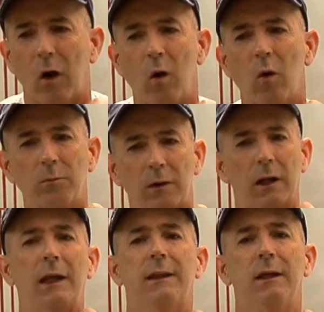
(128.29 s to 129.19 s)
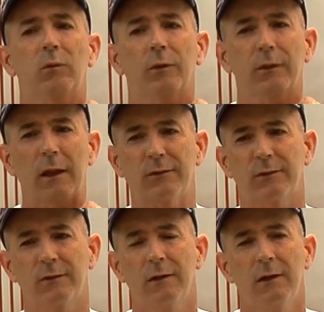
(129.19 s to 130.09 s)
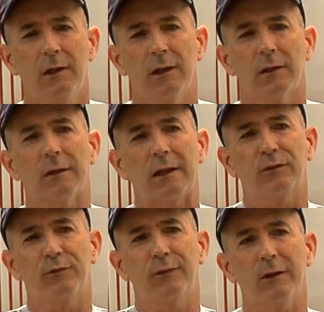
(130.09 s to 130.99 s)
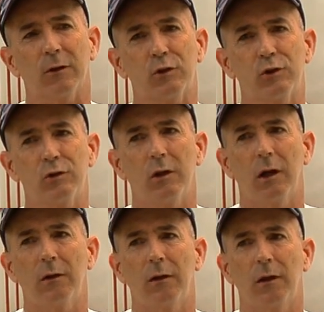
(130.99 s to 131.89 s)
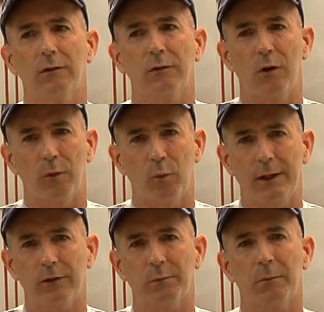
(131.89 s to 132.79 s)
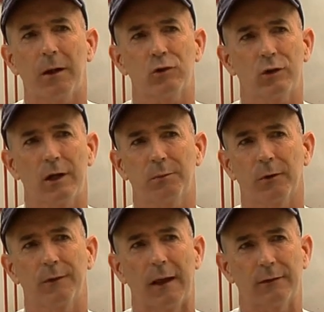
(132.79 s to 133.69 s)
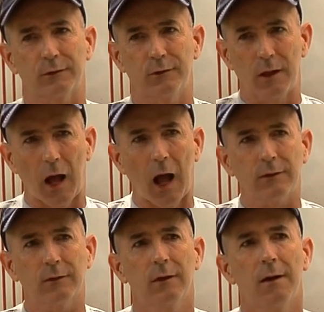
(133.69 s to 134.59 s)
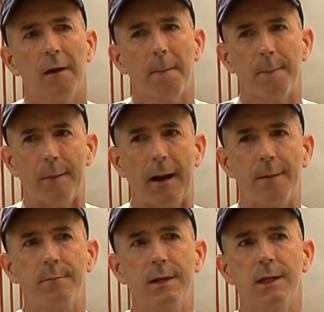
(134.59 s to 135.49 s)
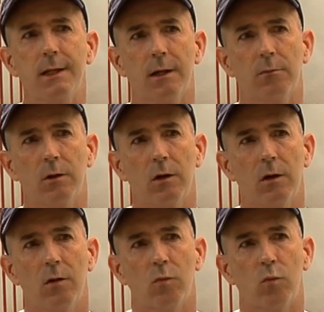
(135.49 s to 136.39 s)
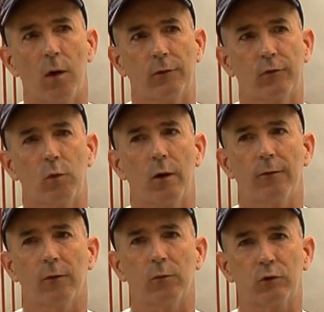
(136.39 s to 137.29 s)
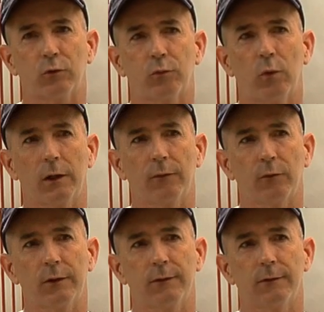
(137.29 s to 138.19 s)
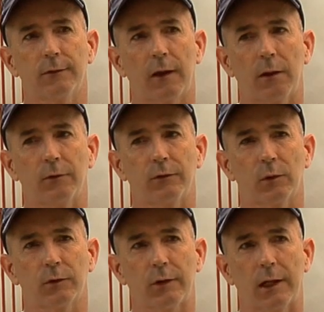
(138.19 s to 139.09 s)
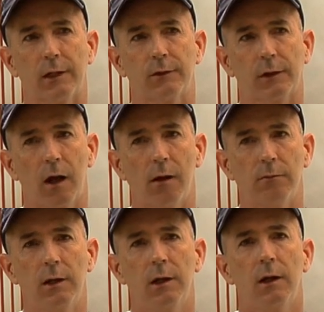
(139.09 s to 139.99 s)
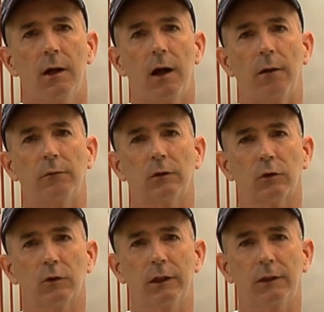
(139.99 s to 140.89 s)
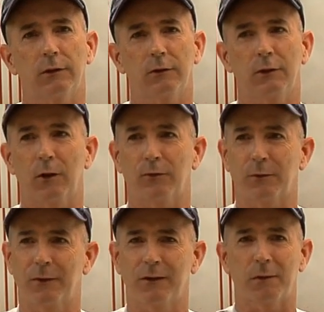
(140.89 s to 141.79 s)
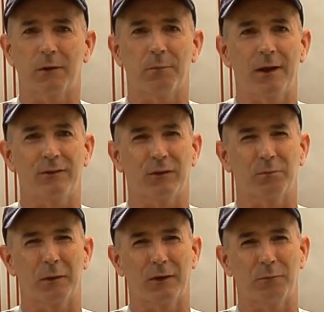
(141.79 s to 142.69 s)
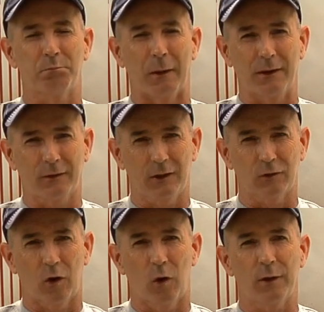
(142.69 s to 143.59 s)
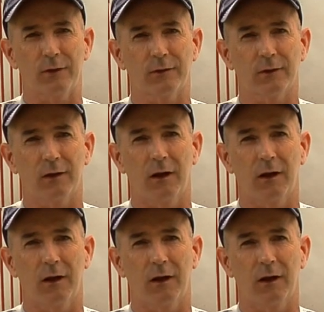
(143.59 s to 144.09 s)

home, I think, with less fear. You know, the week has been about Shakespeare, and that's not my medium whatsoever, which was one of the reasons I was so excited to come. Learning, you know, some of the things about the basics, but basically it's always,